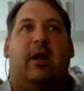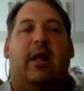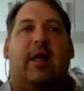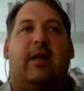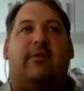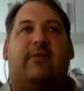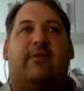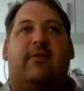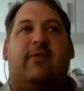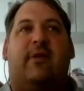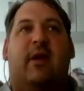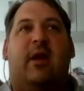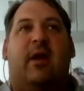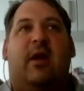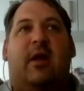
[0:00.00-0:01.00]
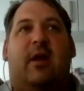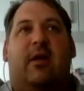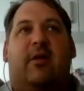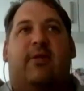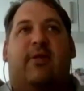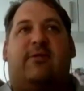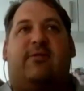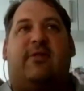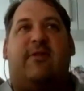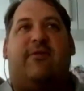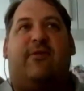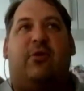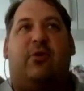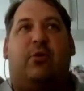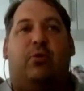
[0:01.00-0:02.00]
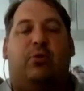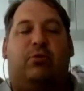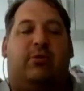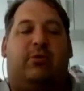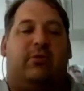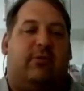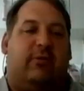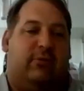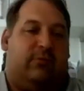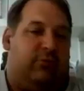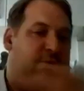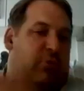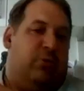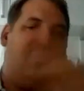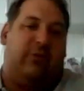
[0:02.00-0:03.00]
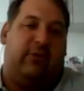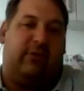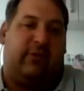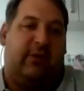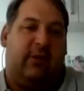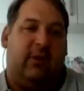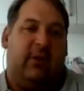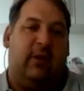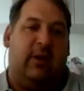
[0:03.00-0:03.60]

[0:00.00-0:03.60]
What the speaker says: there's different horses and courses.